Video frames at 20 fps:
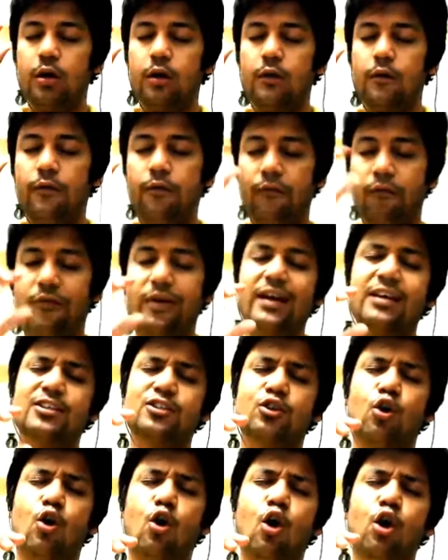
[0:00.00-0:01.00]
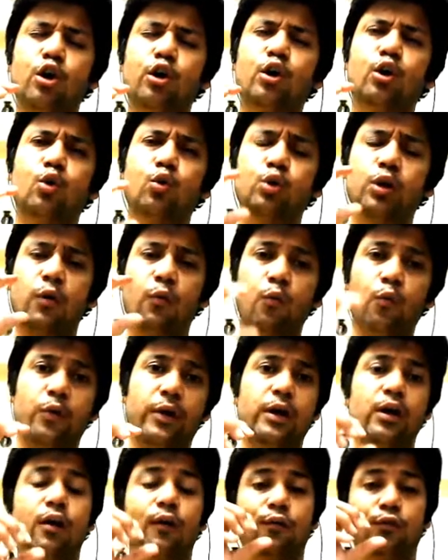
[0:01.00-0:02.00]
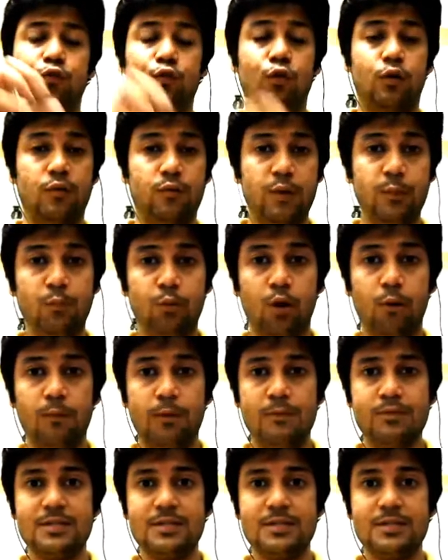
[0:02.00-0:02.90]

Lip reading: fix on to the way of solving problems,